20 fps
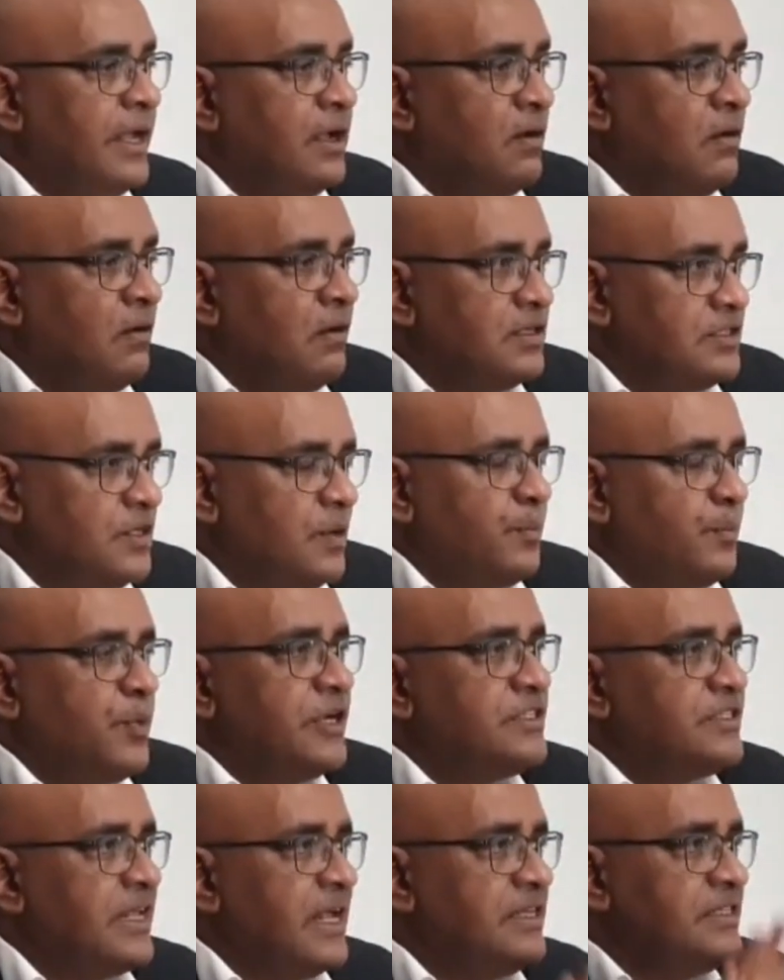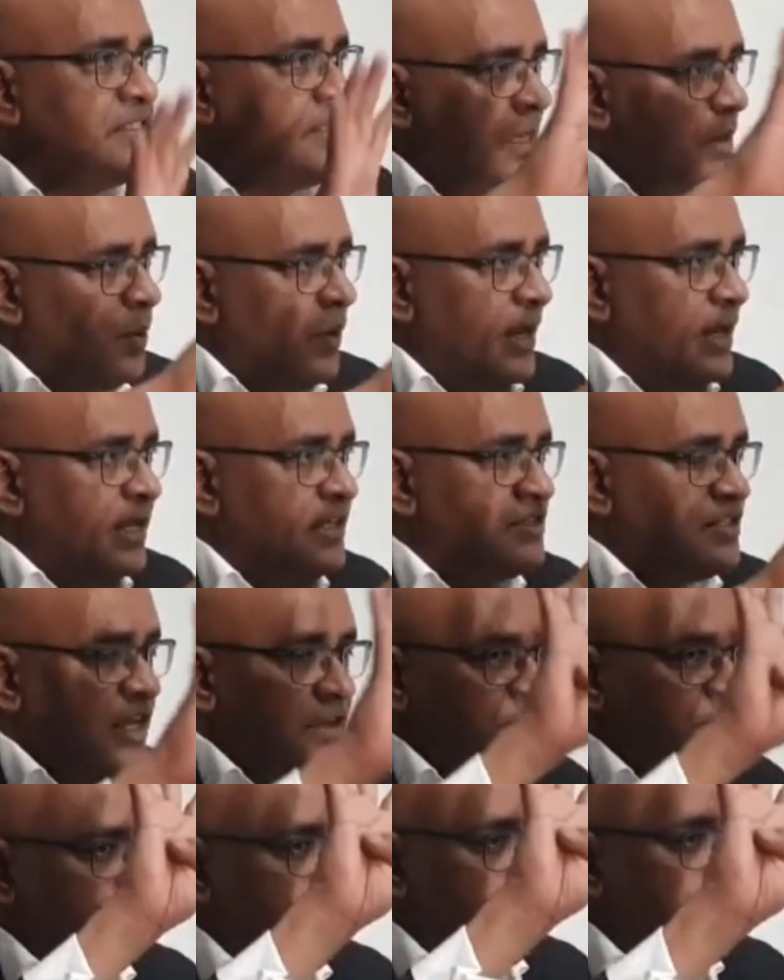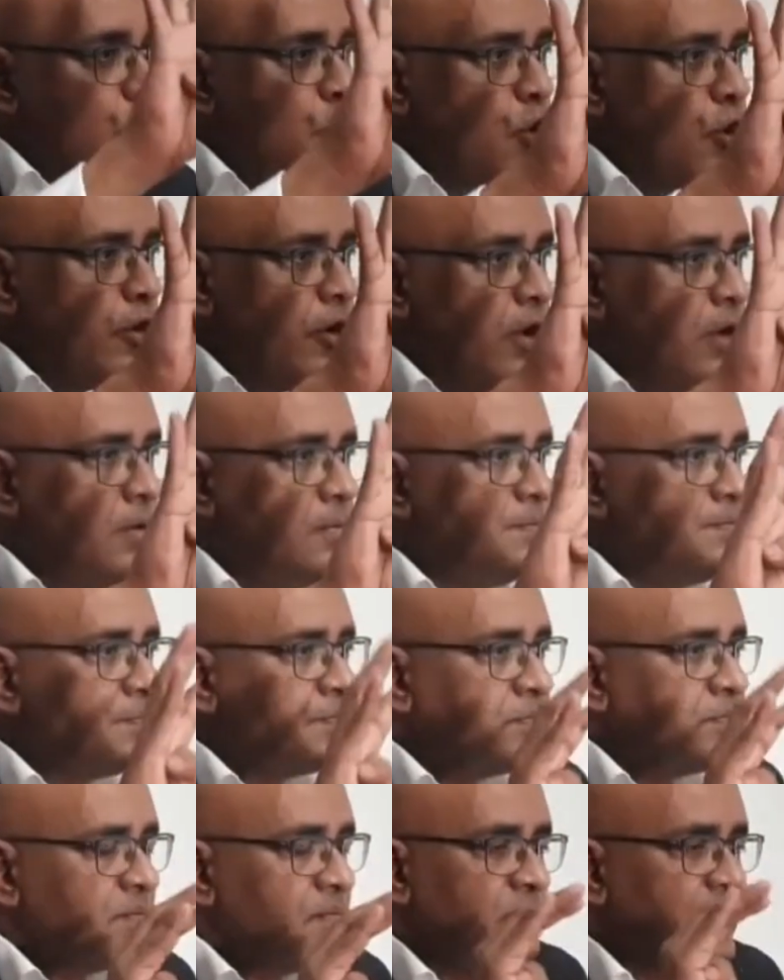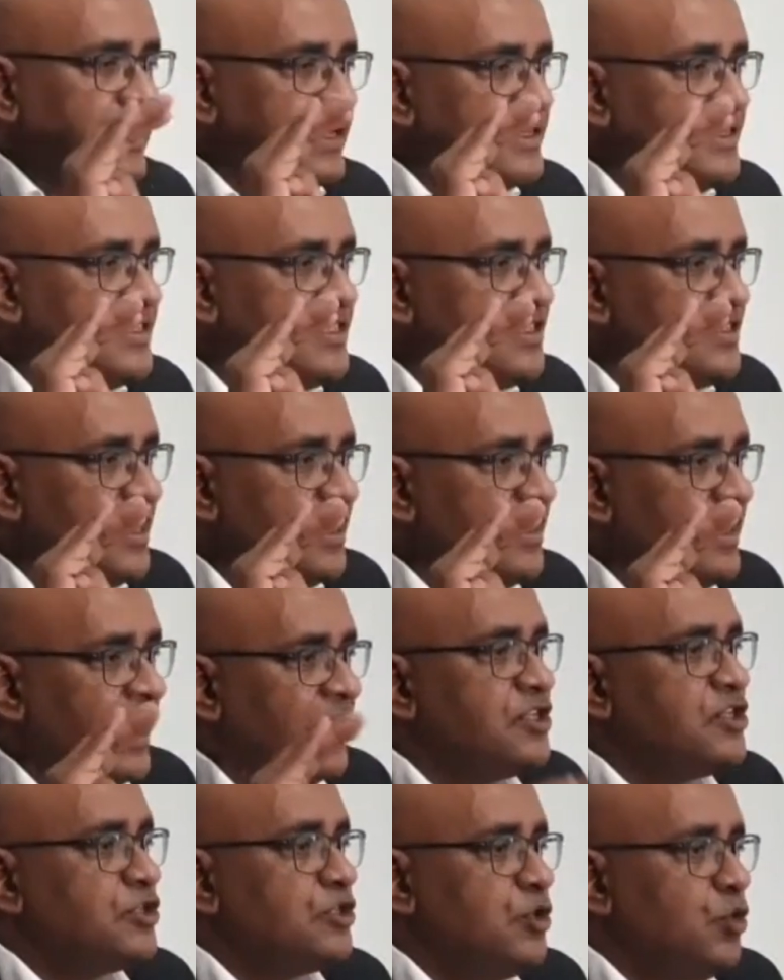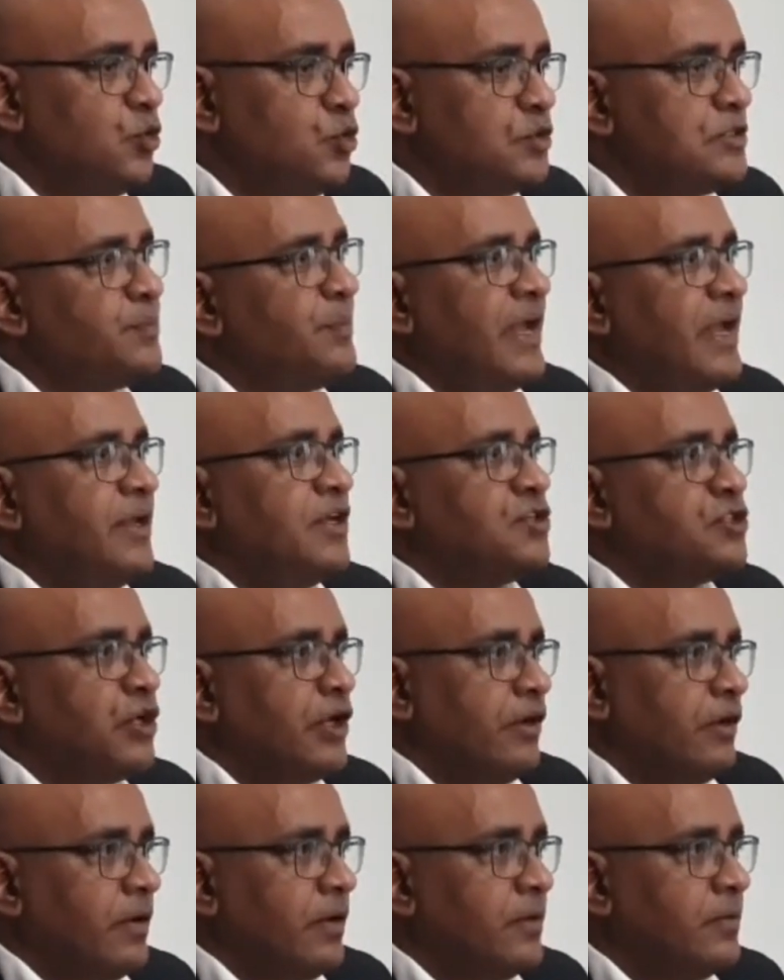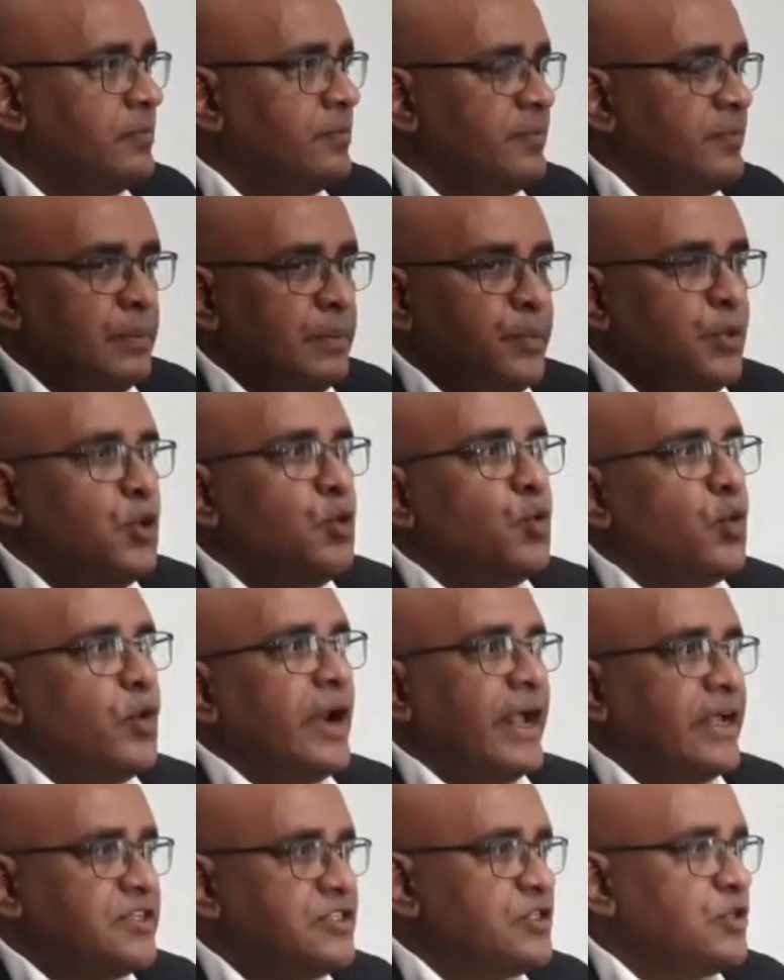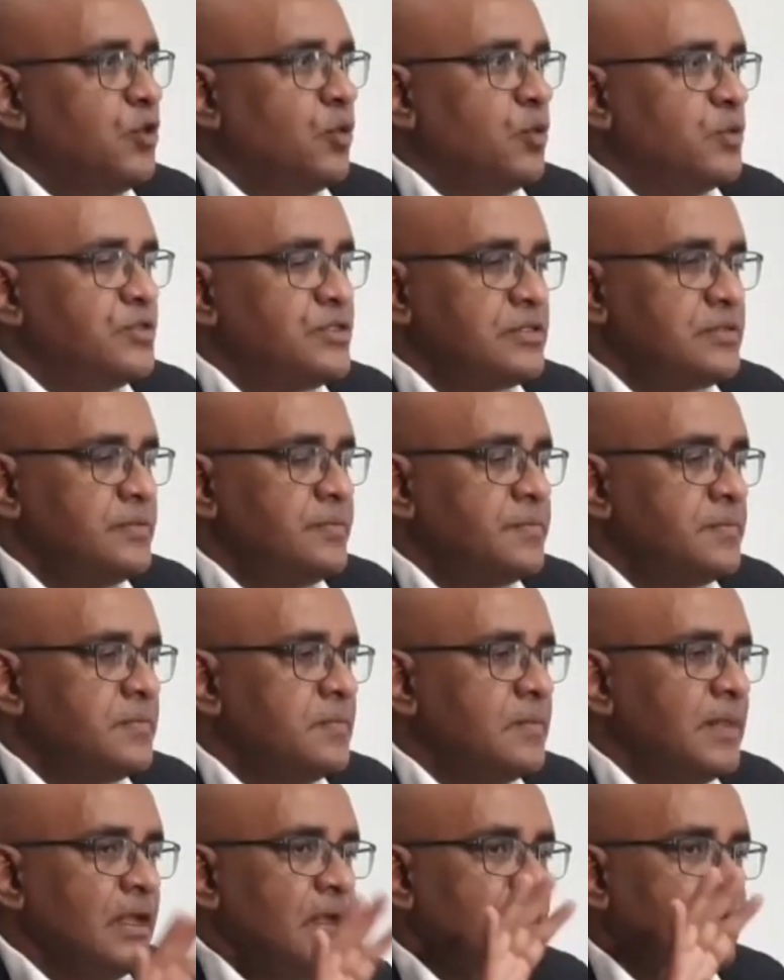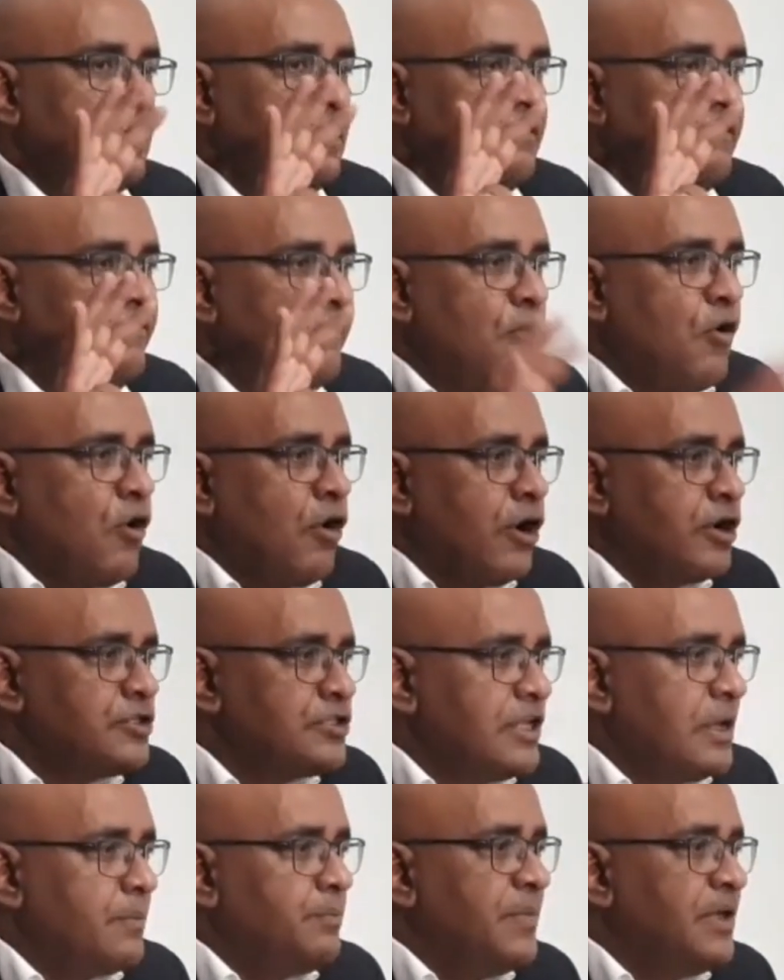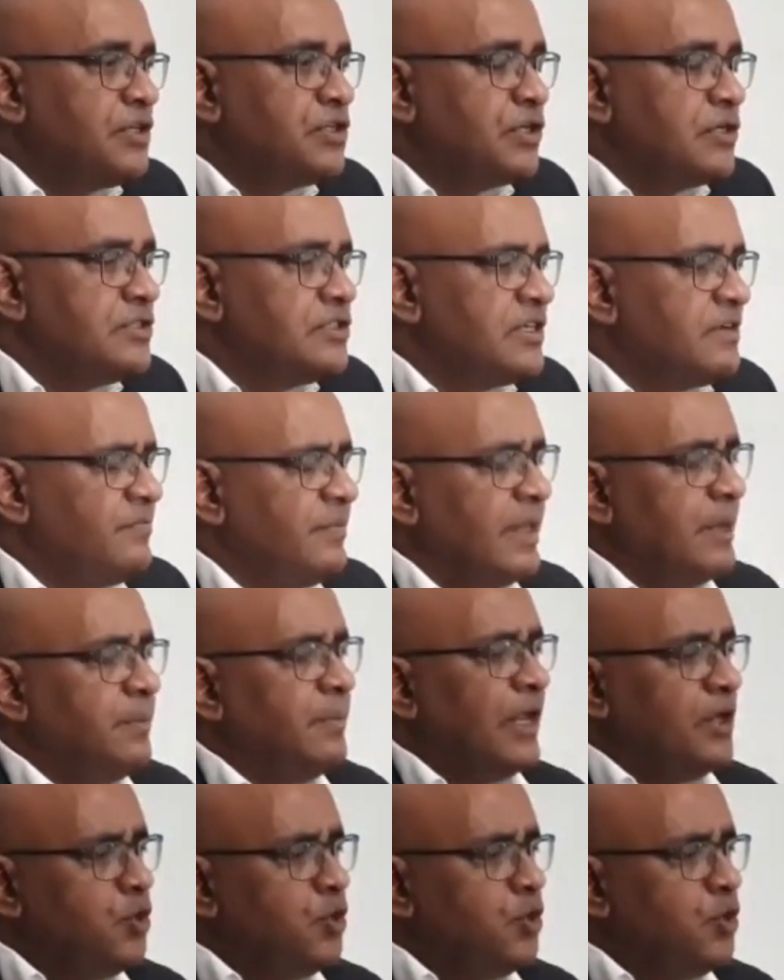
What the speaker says: Because precisely what I said. This is an excuse by the chair, pure excuse. 4 submissions have been